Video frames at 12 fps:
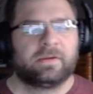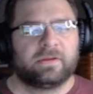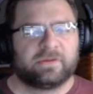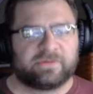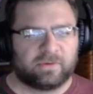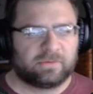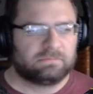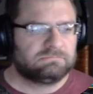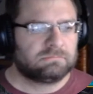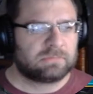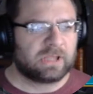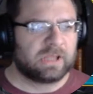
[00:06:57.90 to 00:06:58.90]
So,
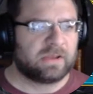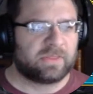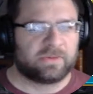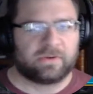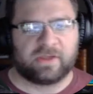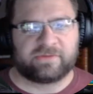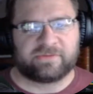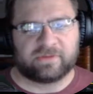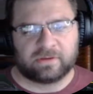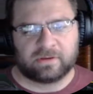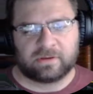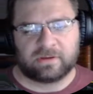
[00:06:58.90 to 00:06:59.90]
again, another nice
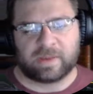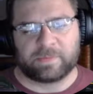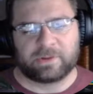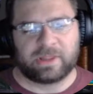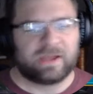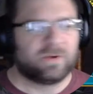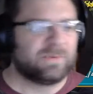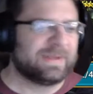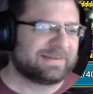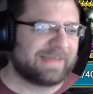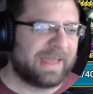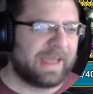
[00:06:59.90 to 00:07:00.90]
double AoE
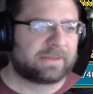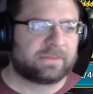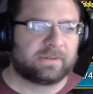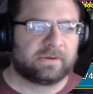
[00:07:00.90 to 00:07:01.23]
attack there.